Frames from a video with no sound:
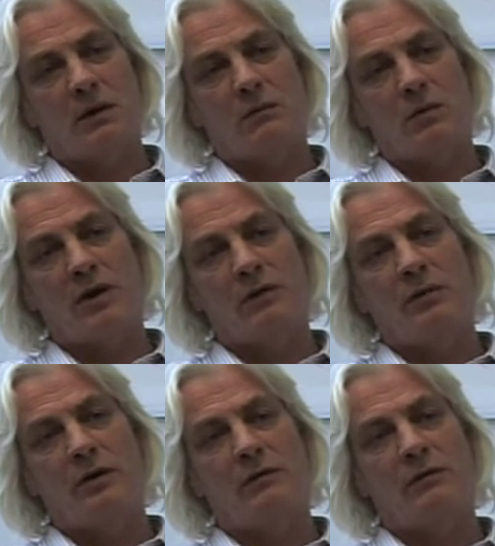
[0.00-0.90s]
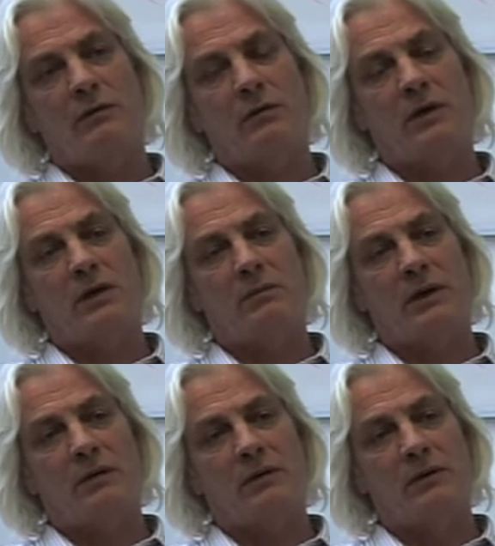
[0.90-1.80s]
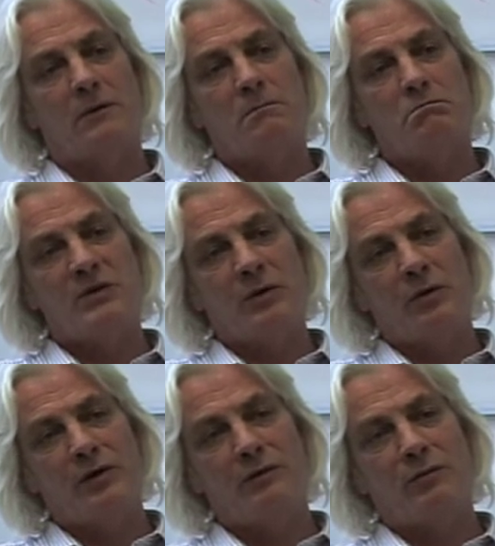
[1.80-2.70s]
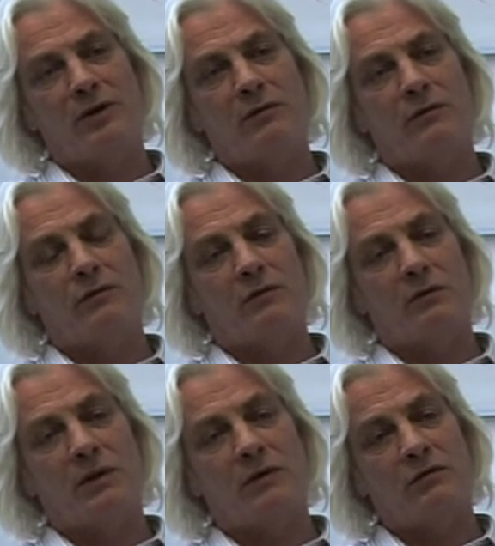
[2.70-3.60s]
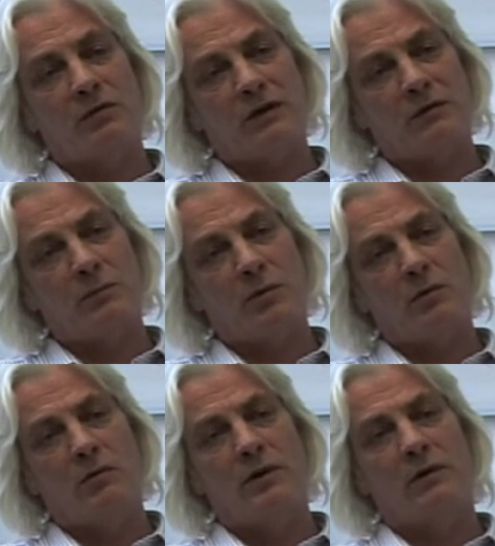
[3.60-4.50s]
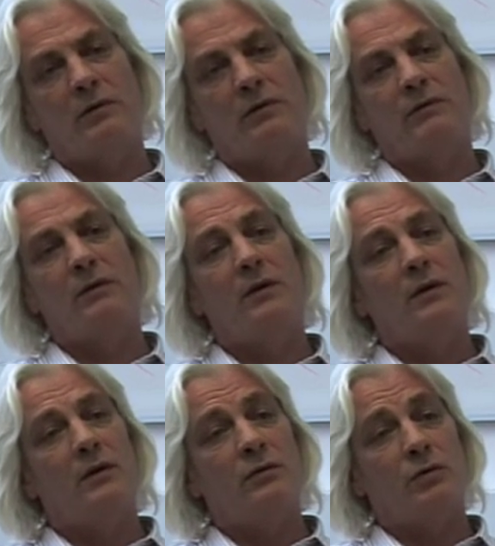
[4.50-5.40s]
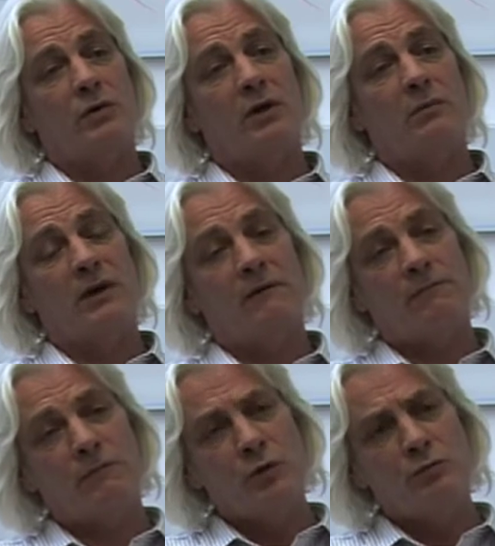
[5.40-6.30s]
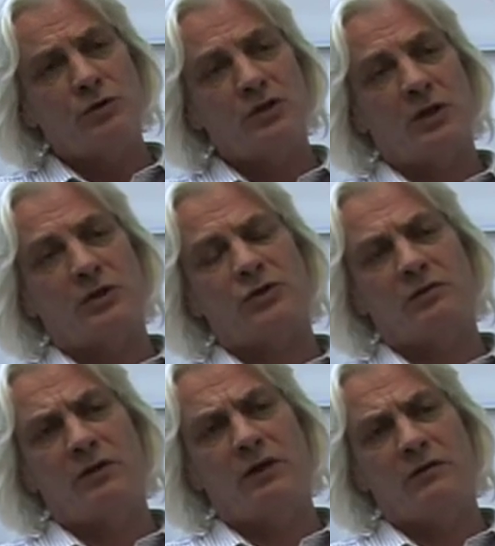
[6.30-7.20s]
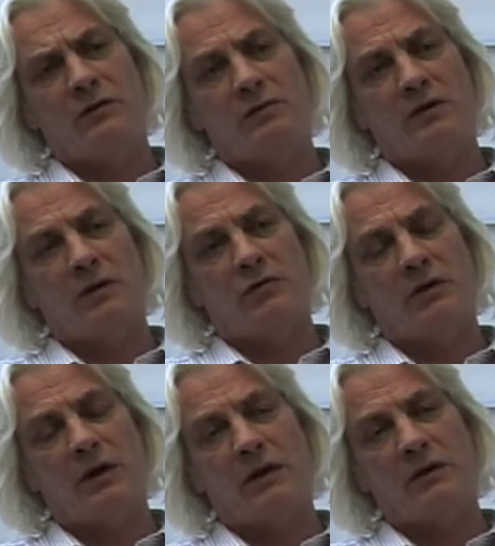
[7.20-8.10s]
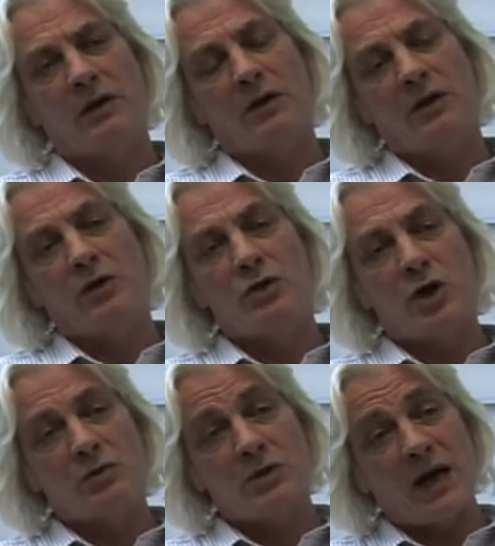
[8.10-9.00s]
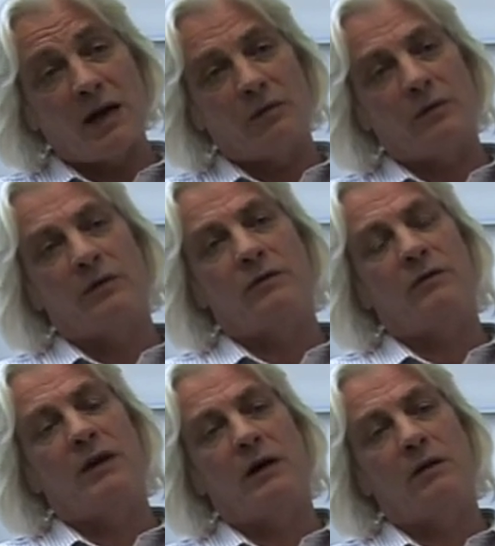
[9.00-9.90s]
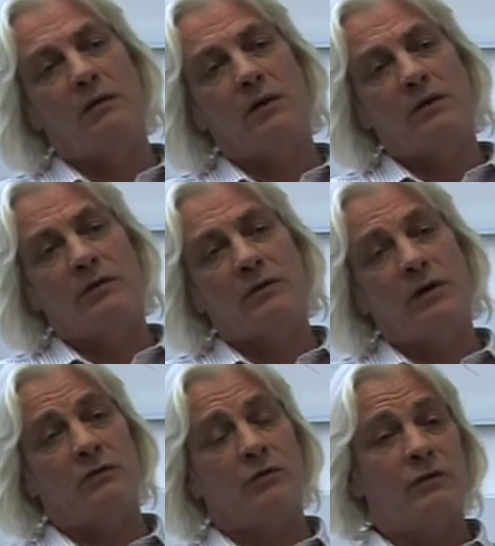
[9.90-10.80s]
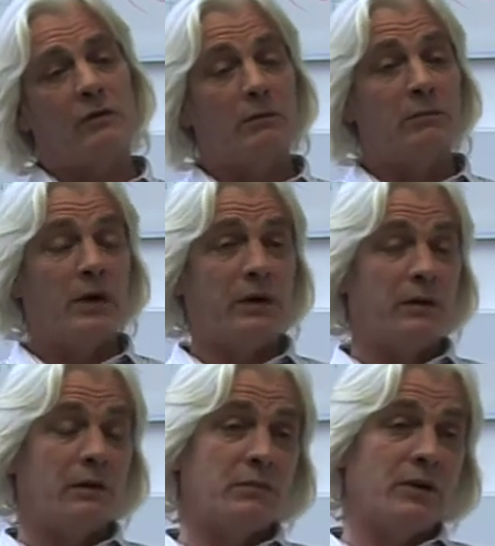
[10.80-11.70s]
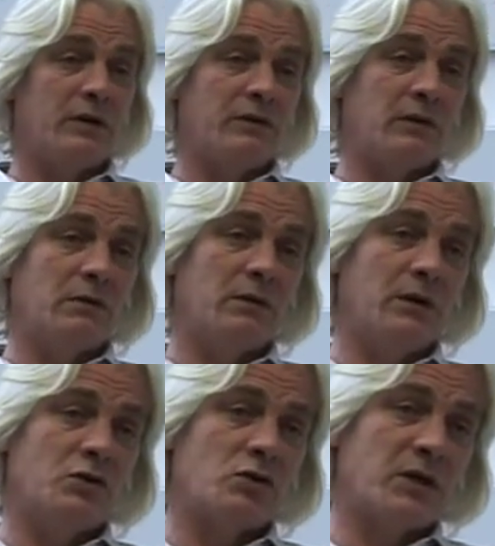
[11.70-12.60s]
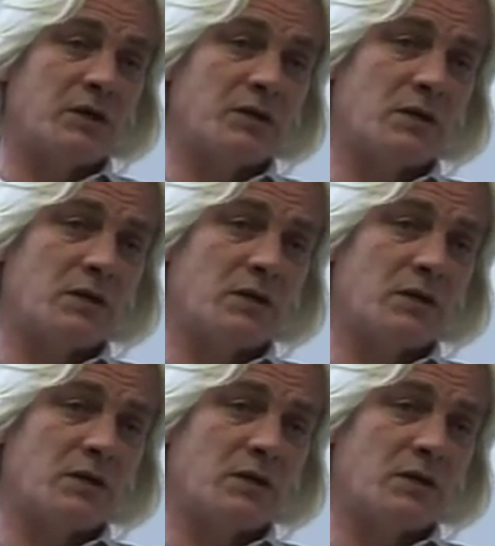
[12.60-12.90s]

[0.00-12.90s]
Whether one is talking about building, whether one's talking about transport, whether one's talking about food production or energy production. And no doubt this now touches on moneyed and political interests.